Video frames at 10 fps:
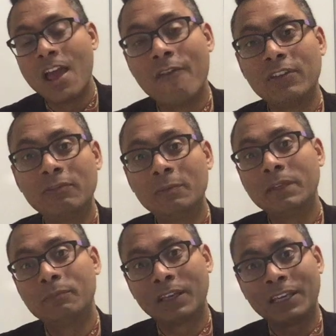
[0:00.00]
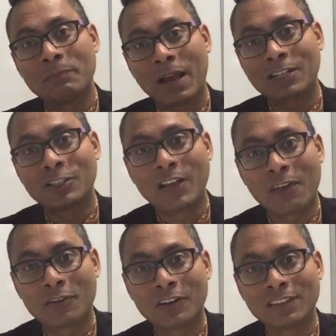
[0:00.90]
we will be bringing back
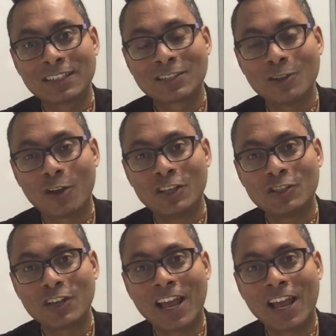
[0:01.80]
together this knowledge